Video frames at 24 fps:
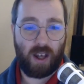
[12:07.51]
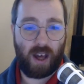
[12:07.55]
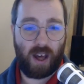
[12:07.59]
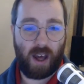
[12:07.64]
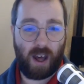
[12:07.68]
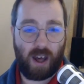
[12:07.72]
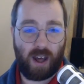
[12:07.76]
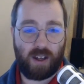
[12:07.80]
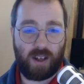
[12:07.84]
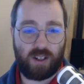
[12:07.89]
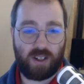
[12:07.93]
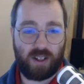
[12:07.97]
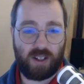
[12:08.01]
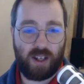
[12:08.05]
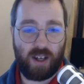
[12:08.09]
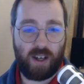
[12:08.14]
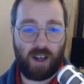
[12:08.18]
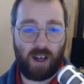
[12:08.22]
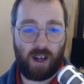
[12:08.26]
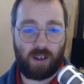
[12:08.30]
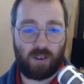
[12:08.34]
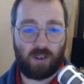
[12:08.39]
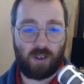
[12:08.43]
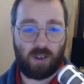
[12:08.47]
And
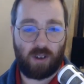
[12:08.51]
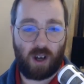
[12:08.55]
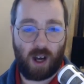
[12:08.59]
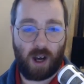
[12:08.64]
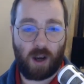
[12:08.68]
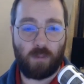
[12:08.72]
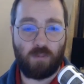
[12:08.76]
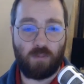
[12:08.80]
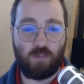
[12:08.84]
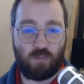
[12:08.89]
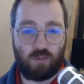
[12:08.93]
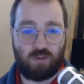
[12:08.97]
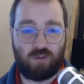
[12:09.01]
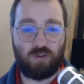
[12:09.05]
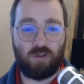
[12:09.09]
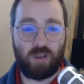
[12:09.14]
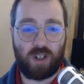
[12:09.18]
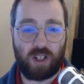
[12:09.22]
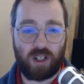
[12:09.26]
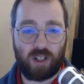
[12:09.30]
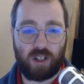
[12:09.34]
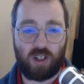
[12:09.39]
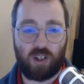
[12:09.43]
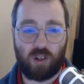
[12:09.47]
yeah, I'm
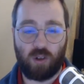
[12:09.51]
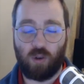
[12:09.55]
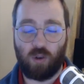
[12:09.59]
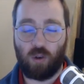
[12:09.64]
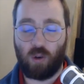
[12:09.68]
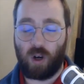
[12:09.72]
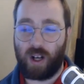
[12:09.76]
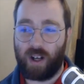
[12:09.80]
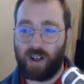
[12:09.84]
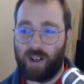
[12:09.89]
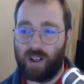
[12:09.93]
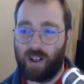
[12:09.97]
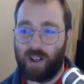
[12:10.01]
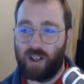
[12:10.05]
pretty sure